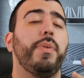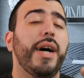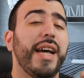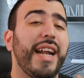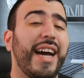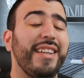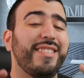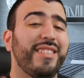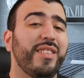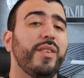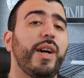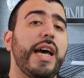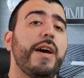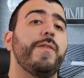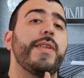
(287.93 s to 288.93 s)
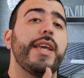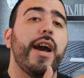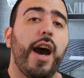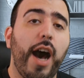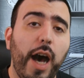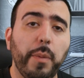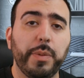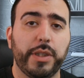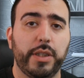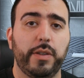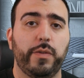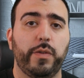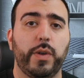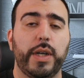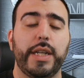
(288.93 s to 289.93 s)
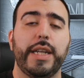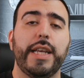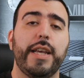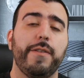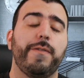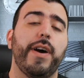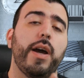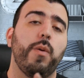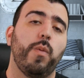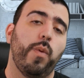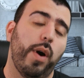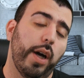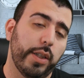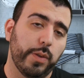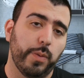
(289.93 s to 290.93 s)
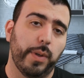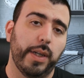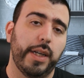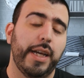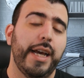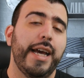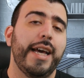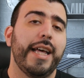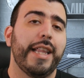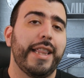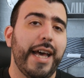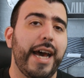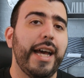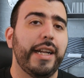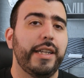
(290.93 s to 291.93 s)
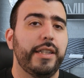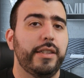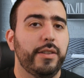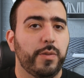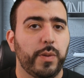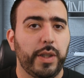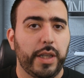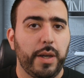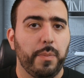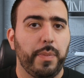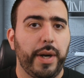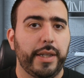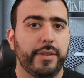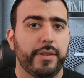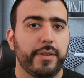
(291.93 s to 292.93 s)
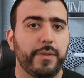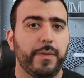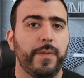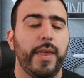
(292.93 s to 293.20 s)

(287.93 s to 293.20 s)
but I still have the option of one if I want one. That is really impressive.